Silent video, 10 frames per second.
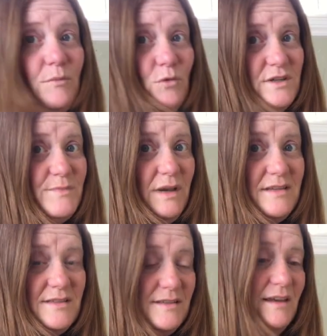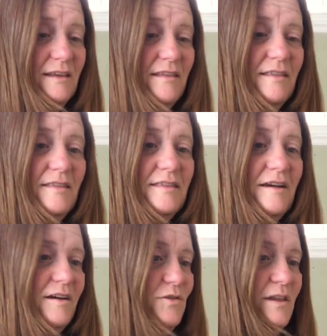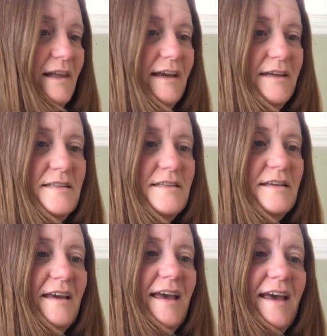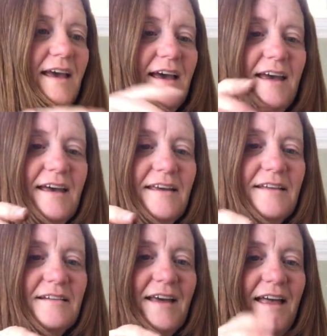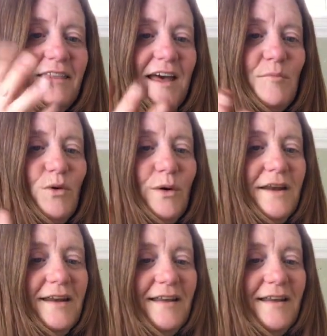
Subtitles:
more space in under the lights, and at that point